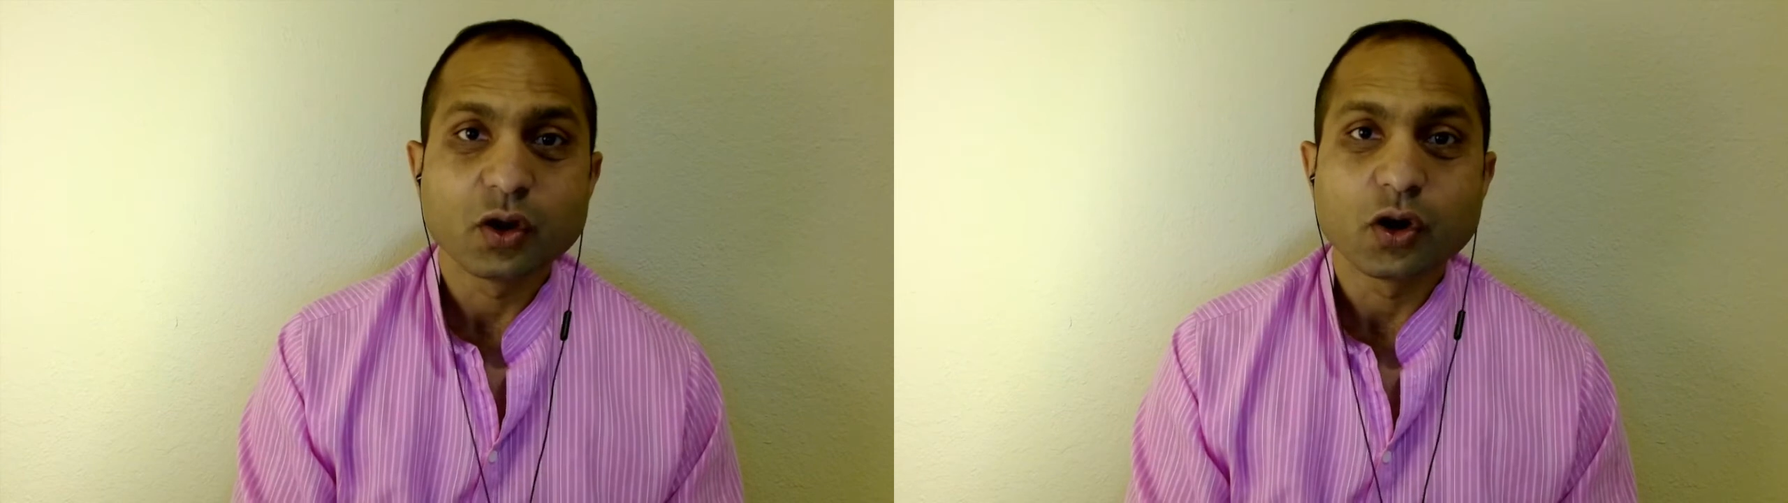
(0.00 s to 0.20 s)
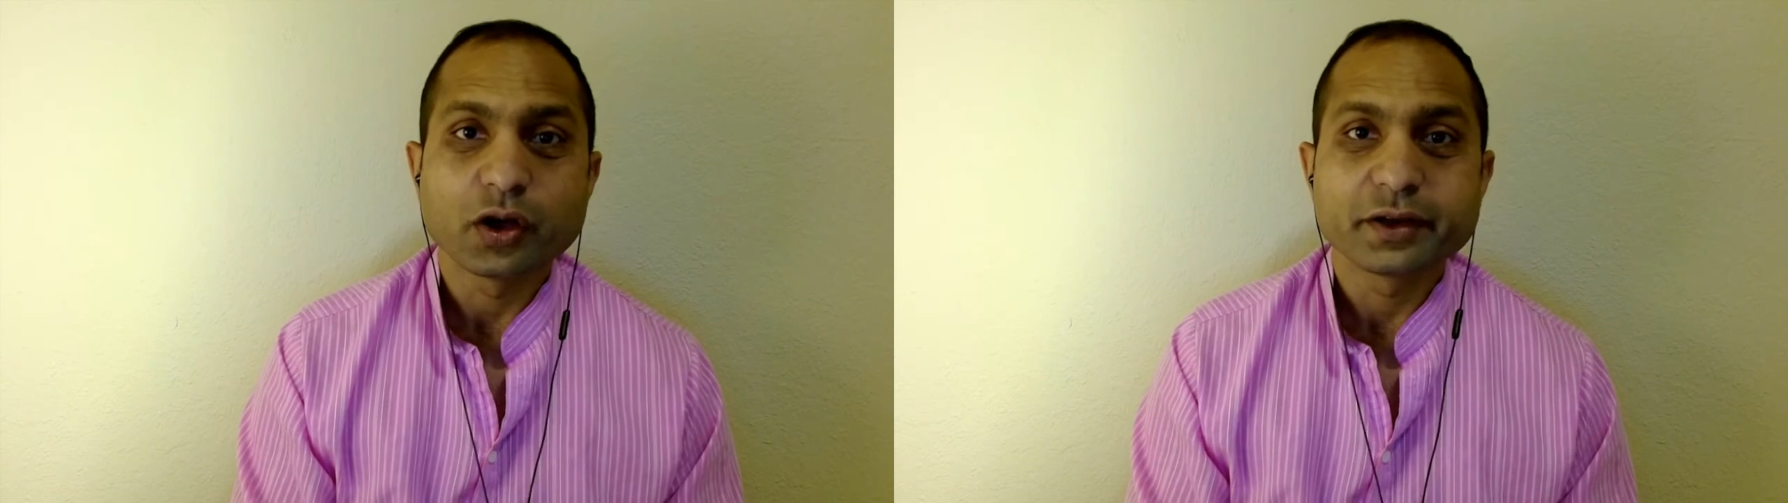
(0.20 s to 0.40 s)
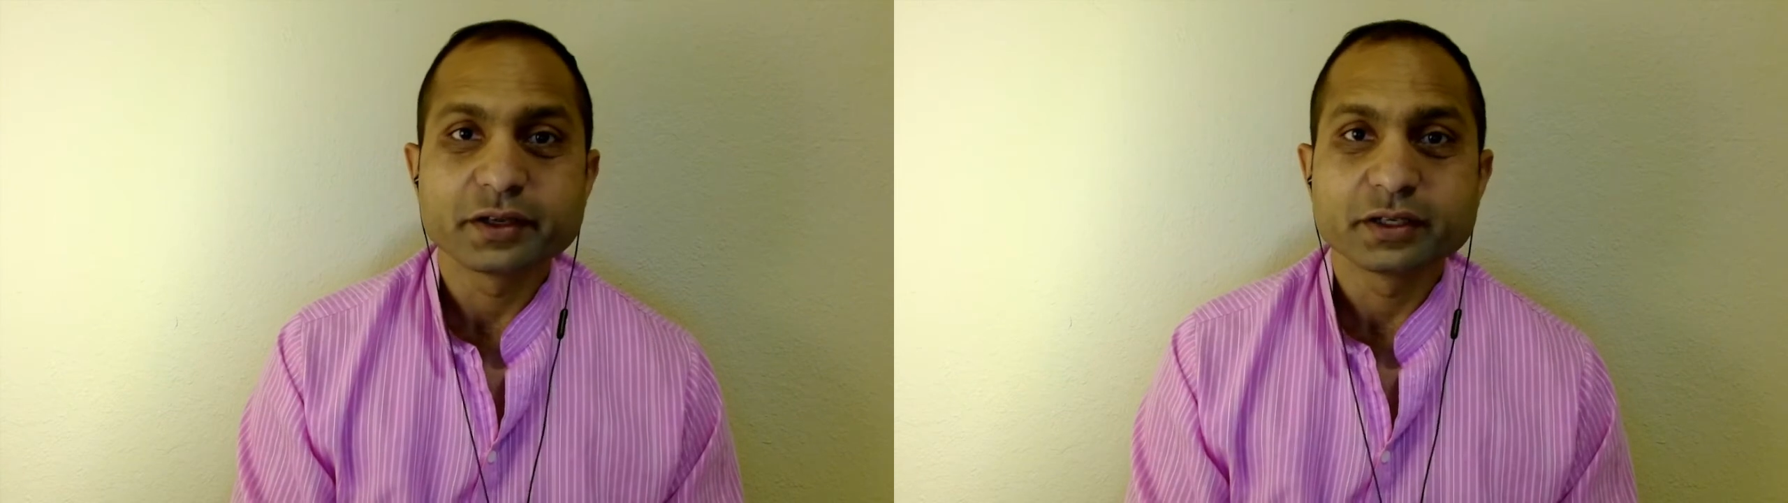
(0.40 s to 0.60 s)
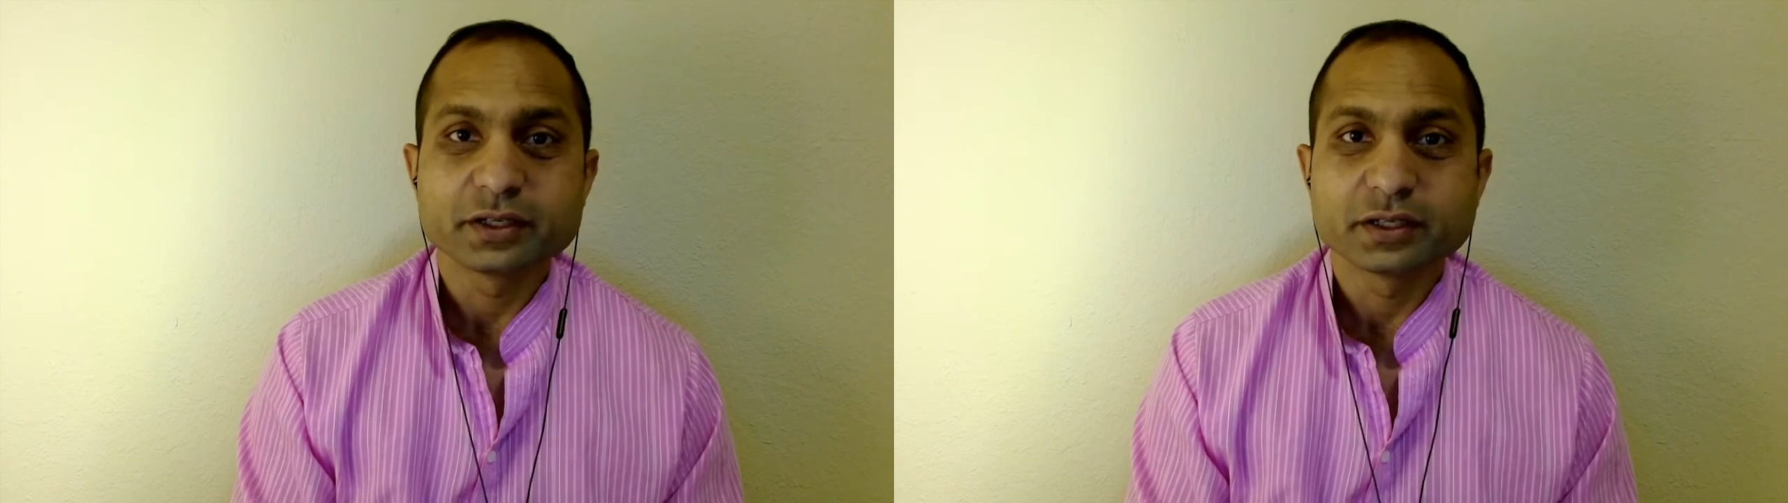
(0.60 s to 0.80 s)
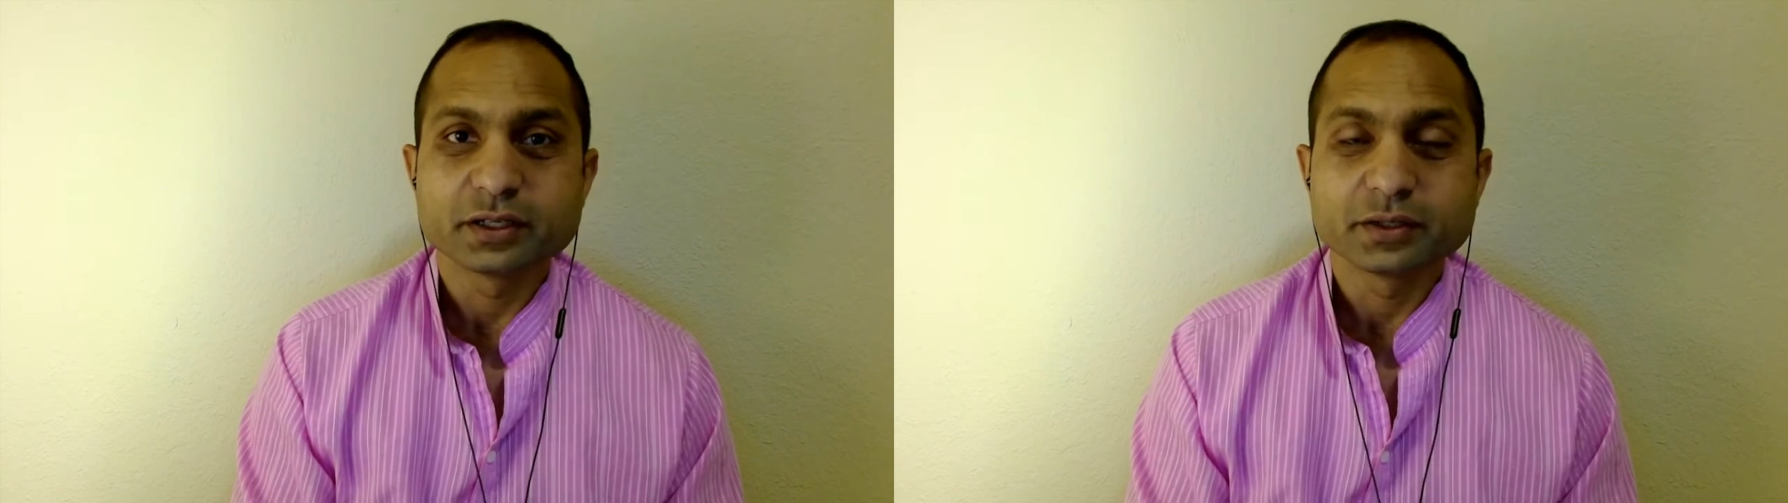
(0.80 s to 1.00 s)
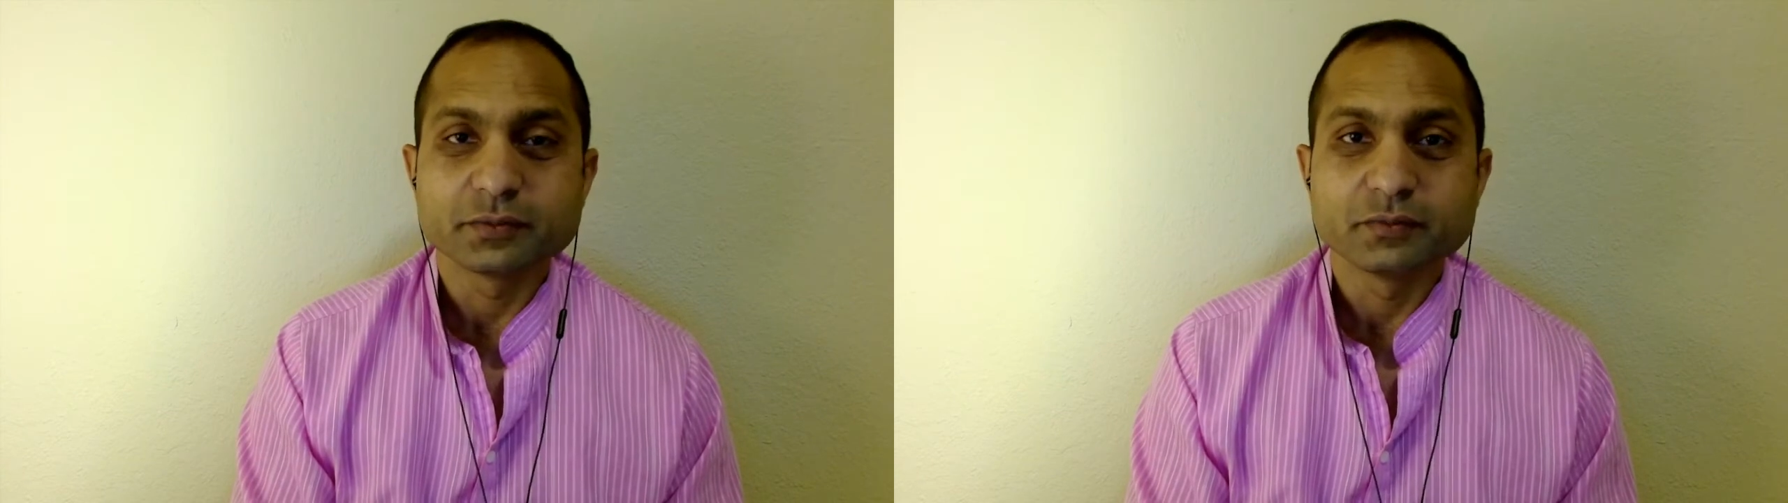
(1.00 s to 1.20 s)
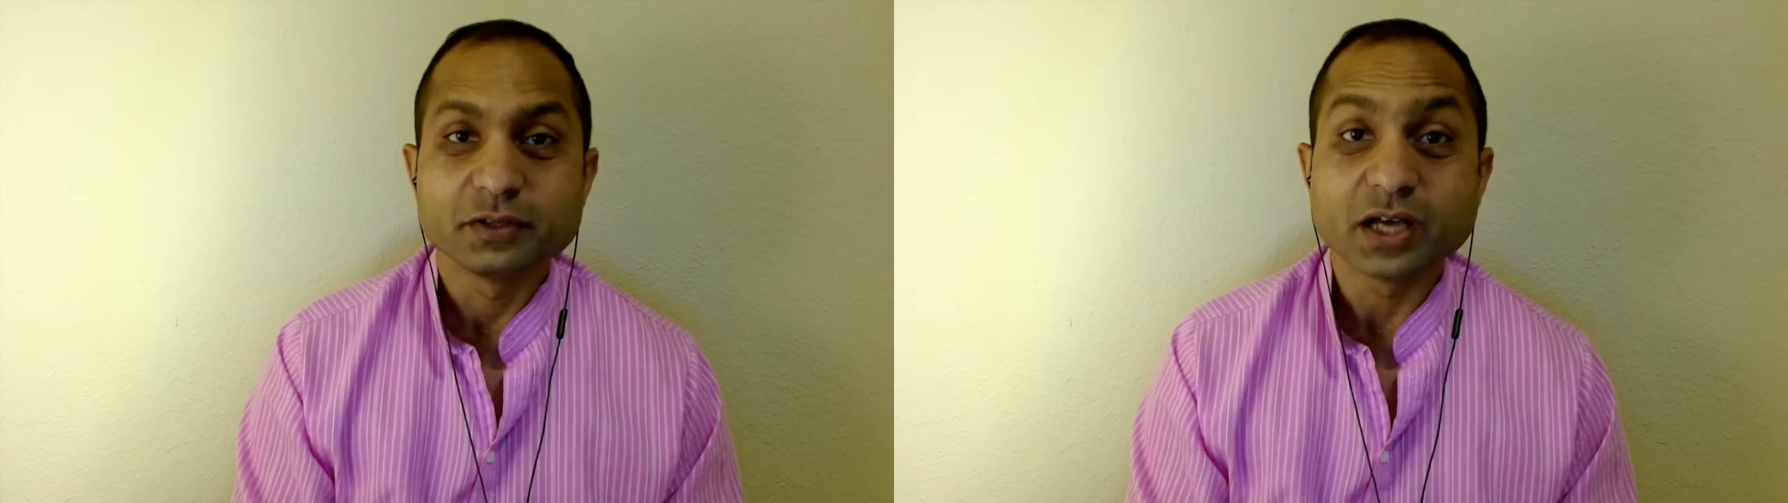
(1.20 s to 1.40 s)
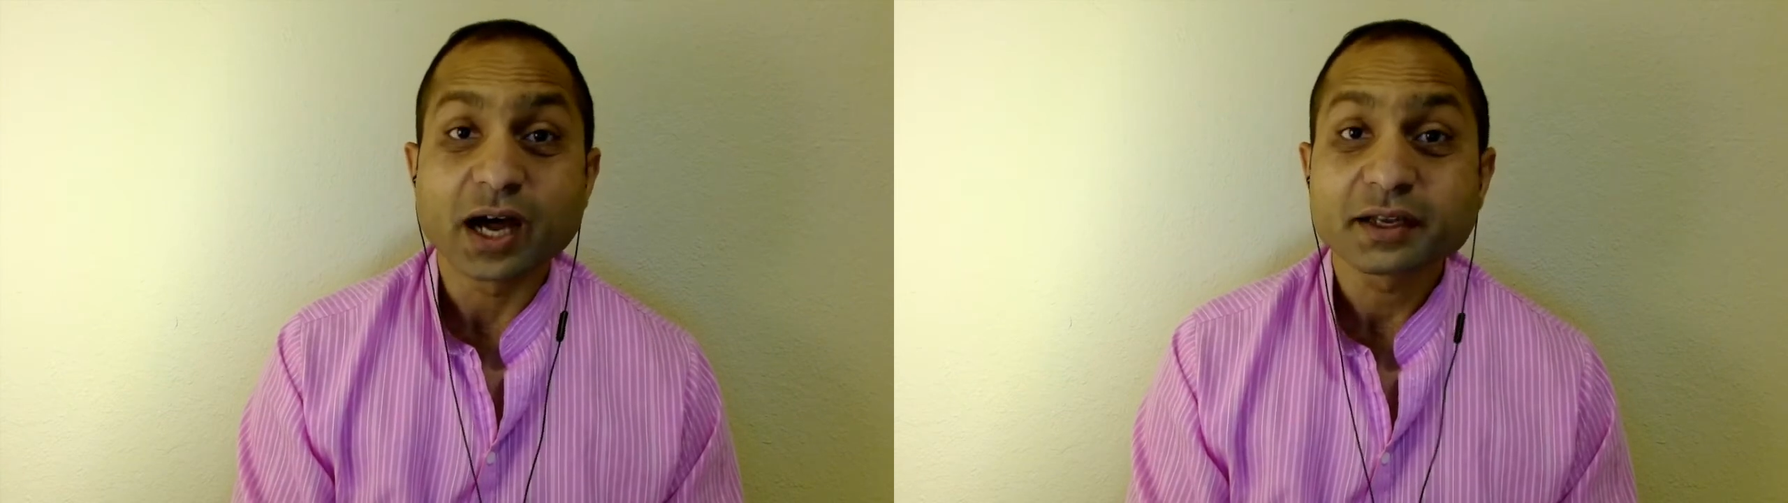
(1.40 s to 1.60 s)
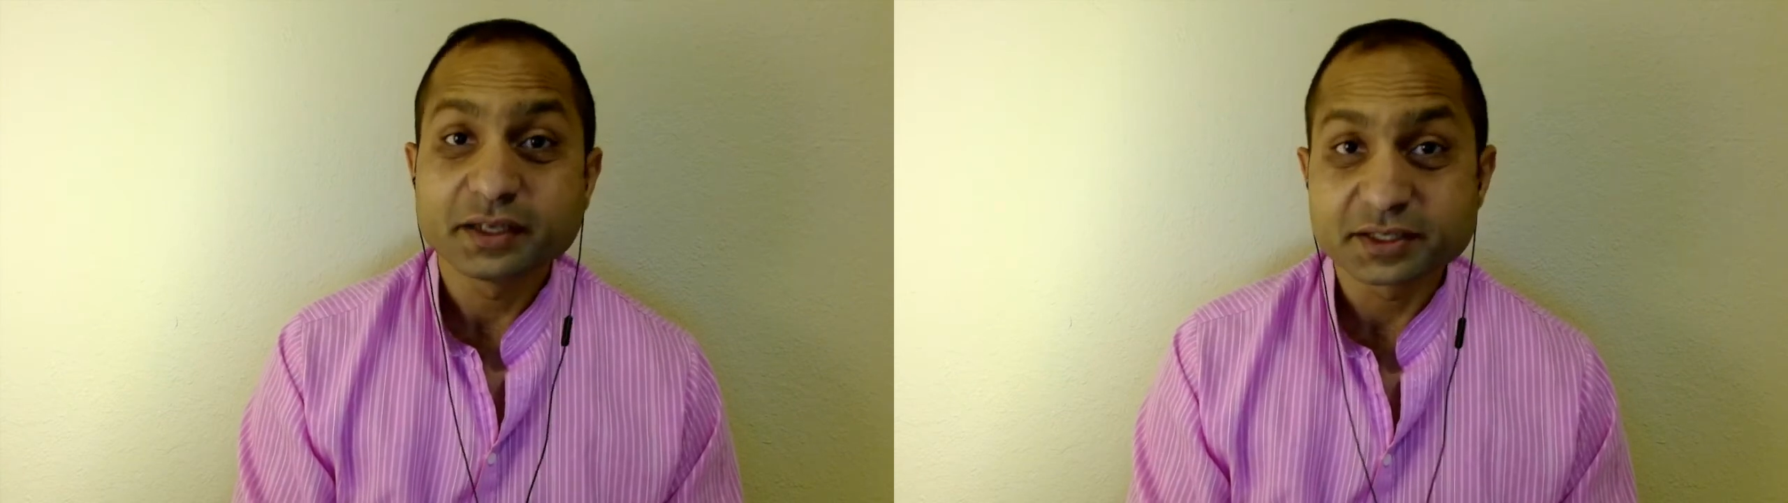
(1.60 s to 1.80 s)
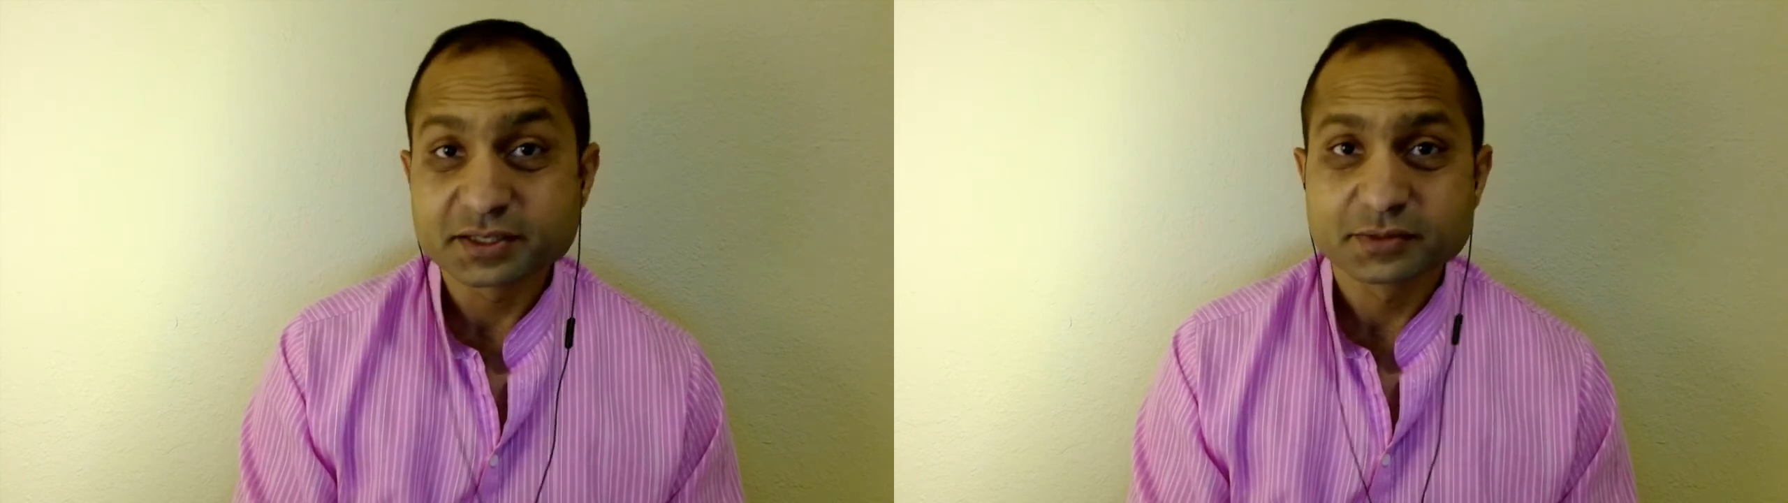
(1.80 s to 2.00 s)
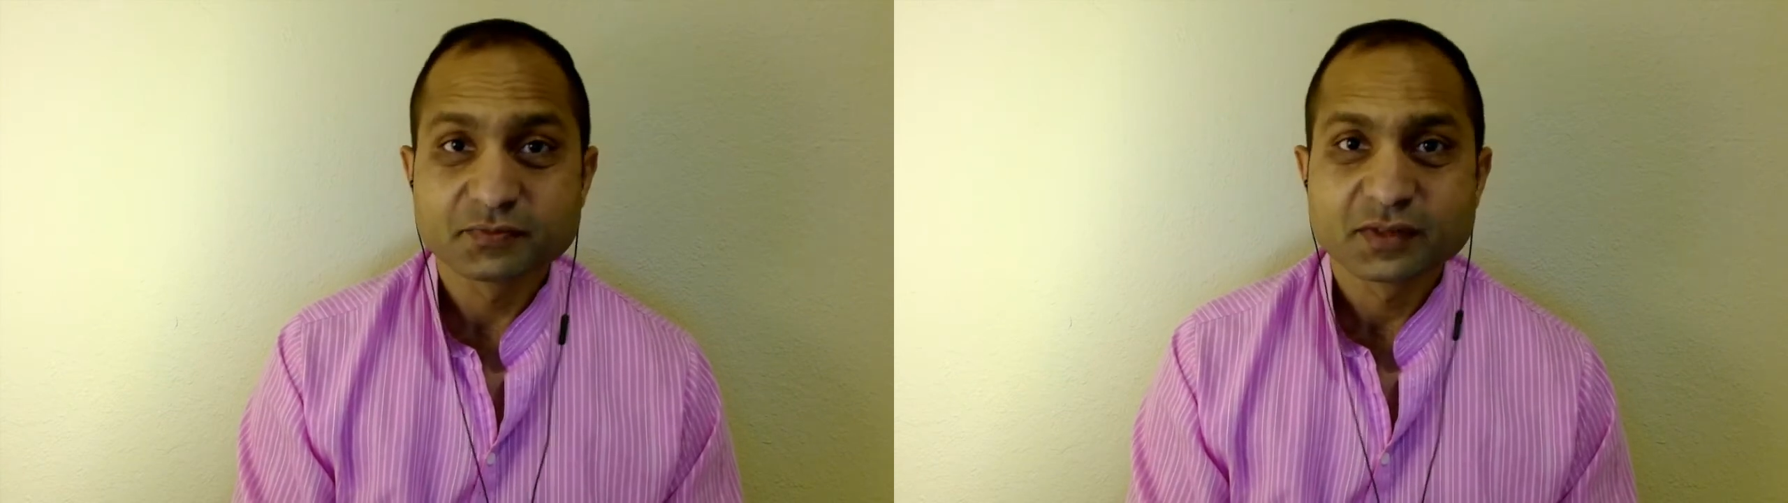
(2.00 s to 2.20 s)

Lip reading: or darkness.